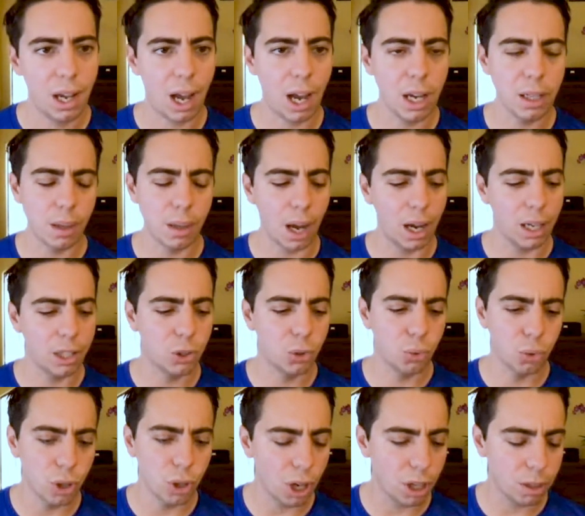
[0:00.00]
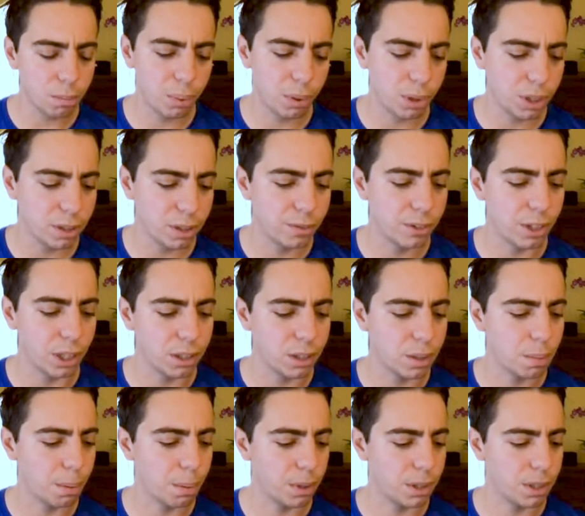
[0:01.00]
I do not believe that
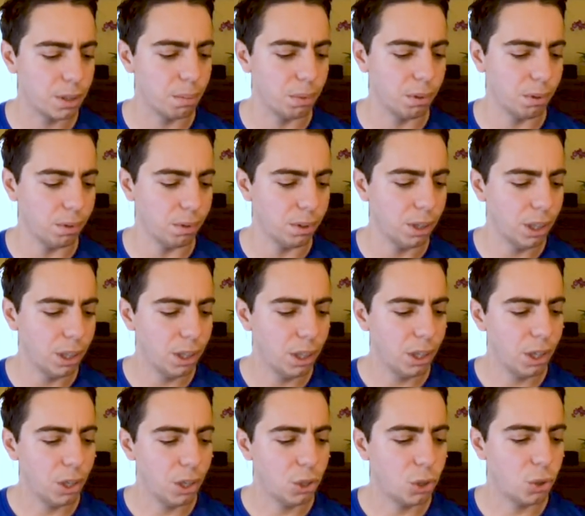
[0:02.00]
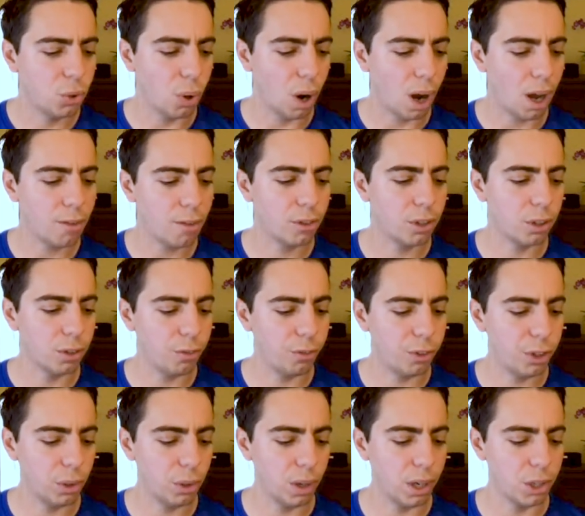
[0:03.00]
it's possible to have
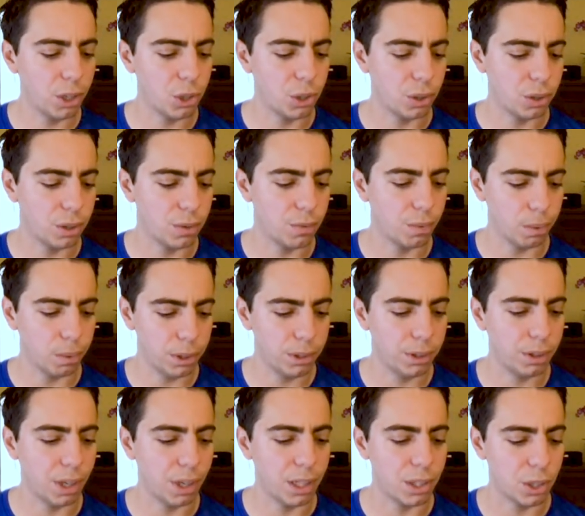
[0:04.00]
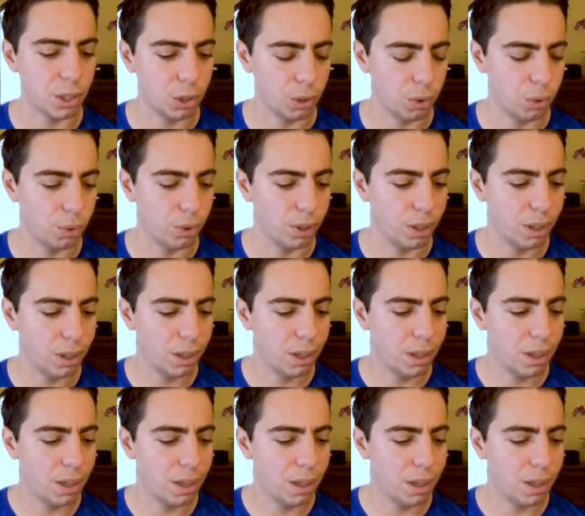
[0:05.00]
configurations written as code